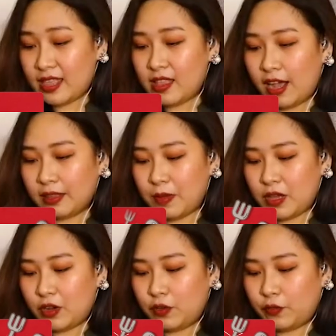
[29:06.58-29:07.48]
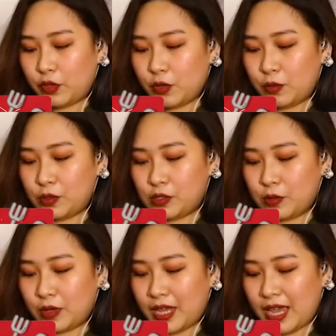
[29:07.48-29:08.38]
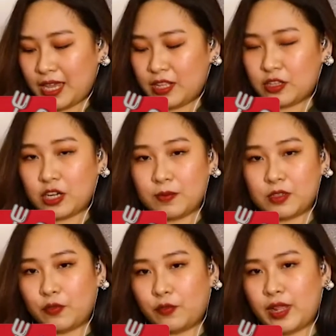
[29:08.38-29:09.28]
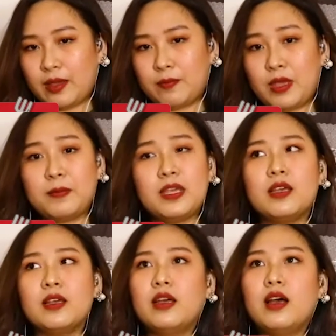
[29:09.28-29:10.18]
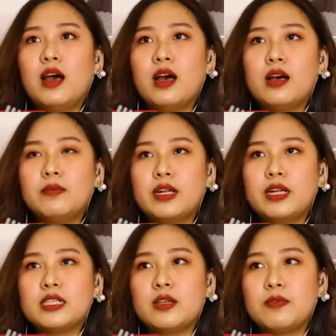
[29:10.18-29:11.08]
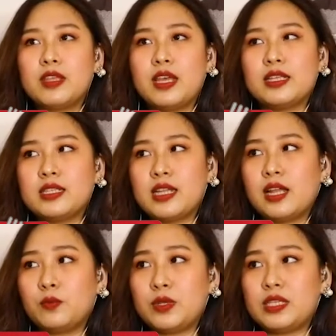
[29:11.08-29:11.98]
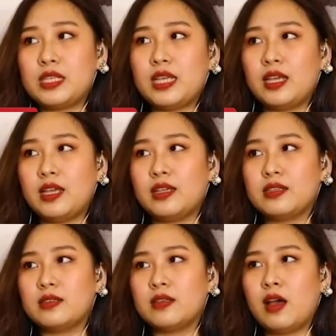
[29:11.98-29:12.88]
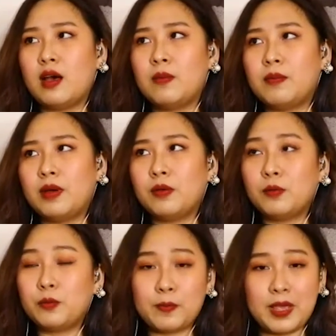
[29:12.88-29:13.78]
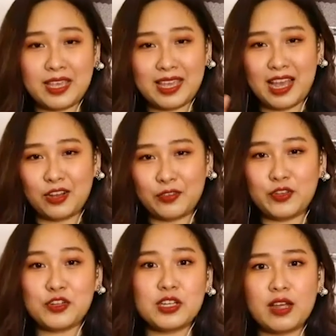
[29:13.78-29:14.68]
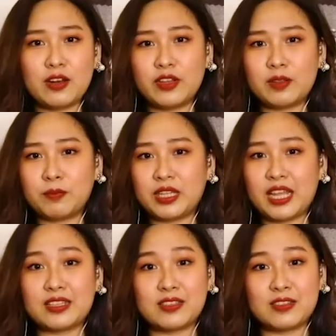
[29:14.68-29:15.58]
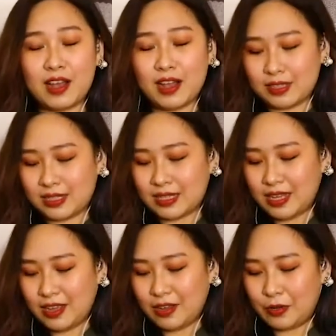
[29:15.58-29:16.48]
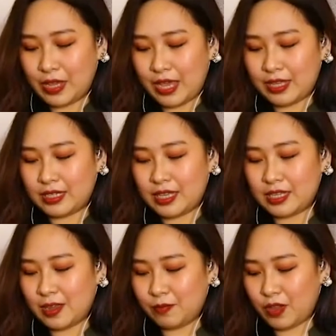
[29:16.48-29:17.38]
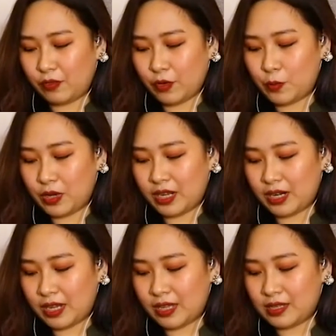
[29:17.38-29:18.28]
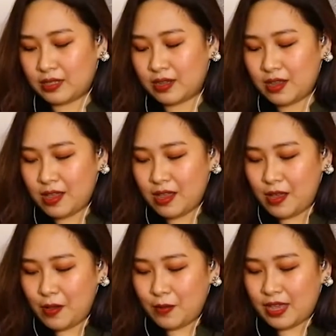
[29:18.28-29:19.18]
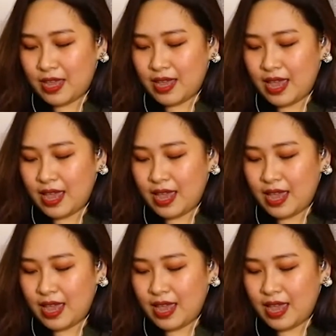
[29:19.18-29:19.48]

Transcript: Not be confused, okay, in terms of like maybe there is some things that we see is we're making a confusion out of it, but it's not. Okay. See something for what it is. Okay.